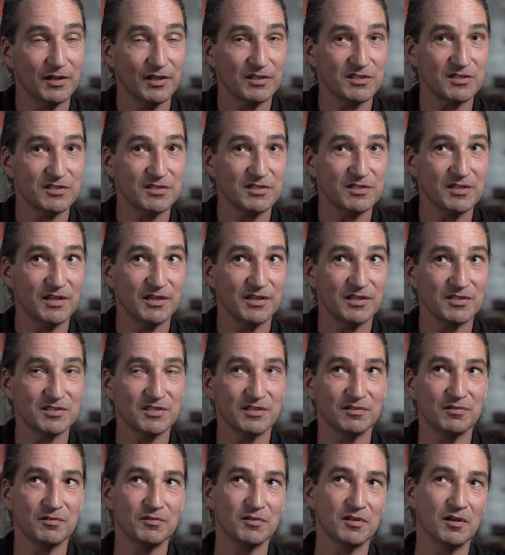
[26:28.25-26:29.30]
Let's say
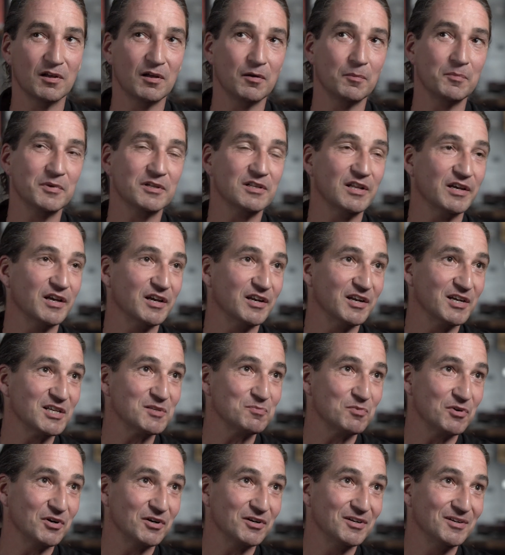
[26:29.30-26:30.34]
it's a bit like an
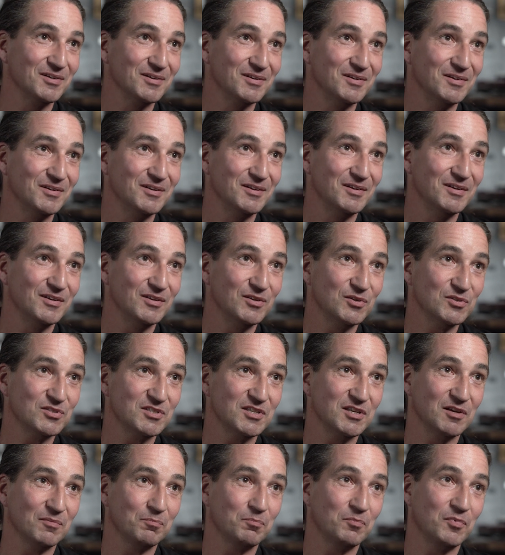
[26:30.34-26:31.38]
iceberg. You
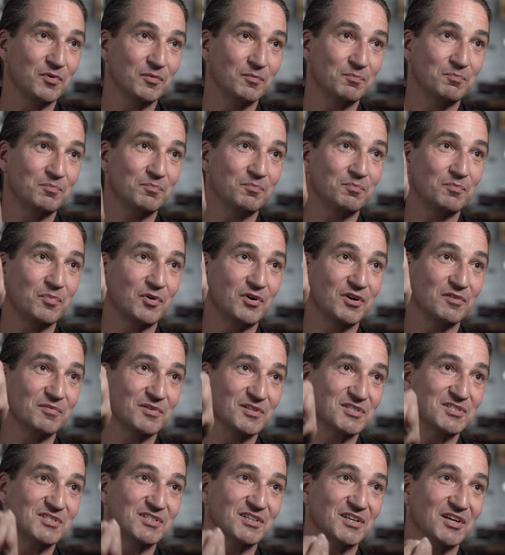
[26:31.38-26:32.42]
see a part of
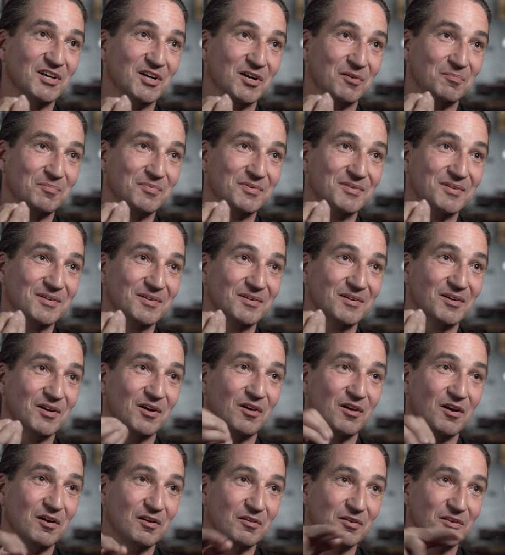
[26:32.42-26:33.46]
it sticking up,
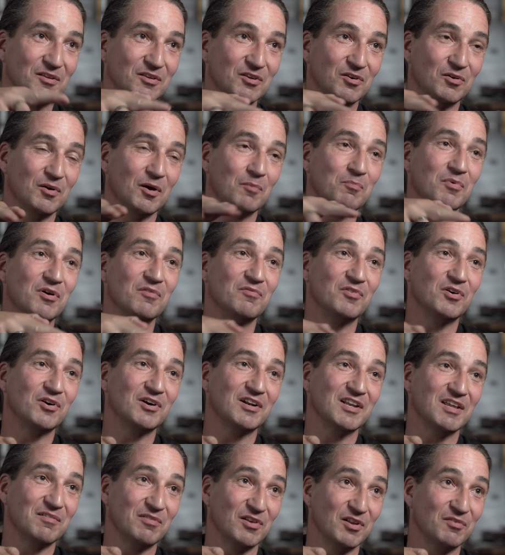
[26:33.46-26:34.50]
above our
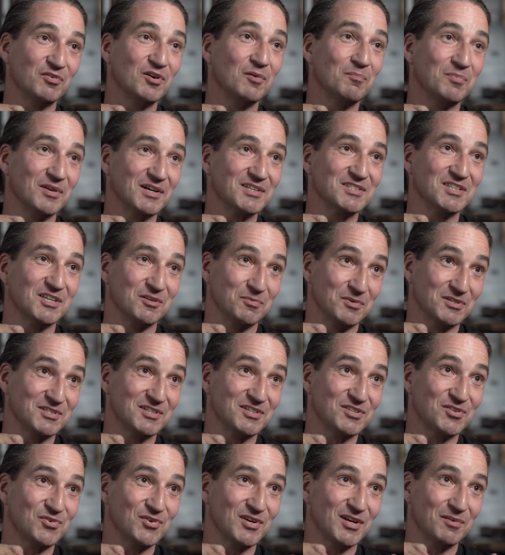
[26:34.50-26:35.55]
level of complexity, which
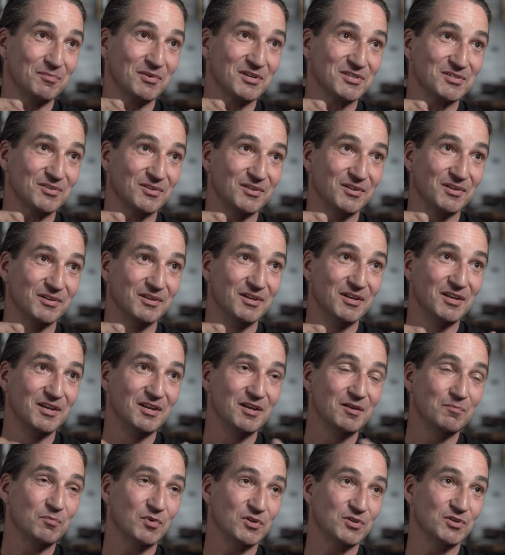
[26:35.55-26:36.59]
is 3-dimensional,
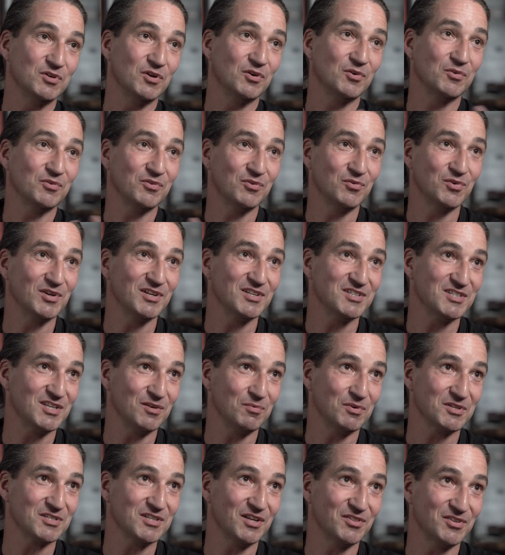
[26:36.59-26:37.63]
but you don't really see
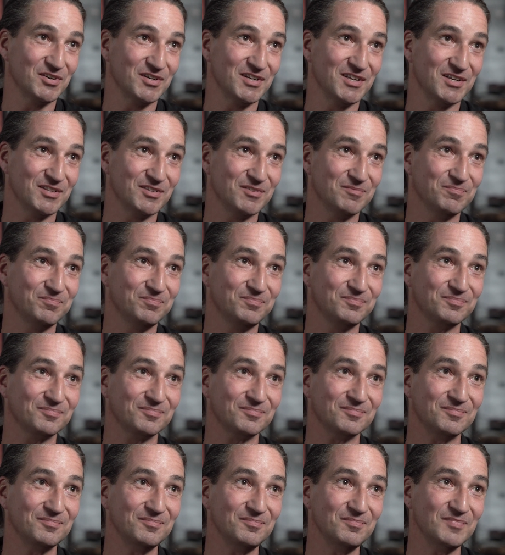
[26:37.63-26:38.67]
what's underneath,
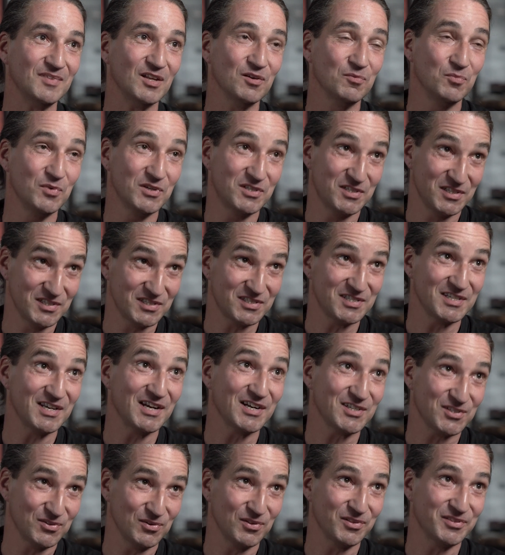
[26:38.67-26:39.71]
which is the
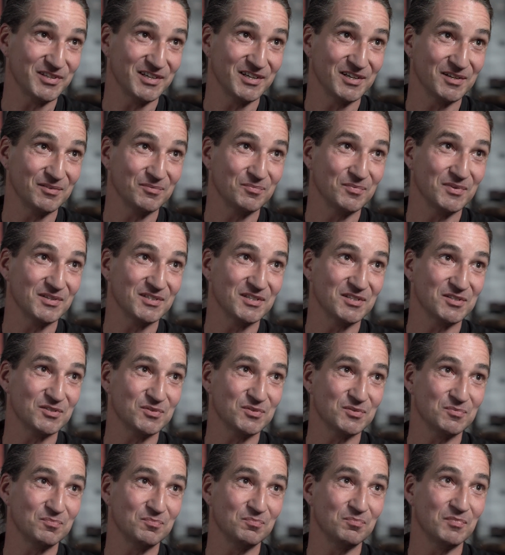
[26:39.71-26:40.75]
actual thing, which
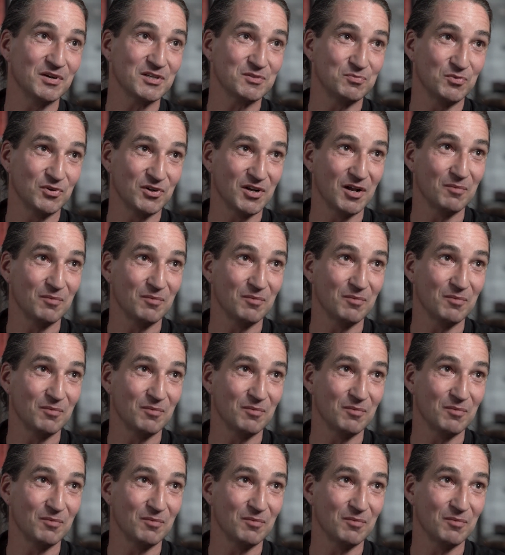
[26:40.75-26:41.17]
is much more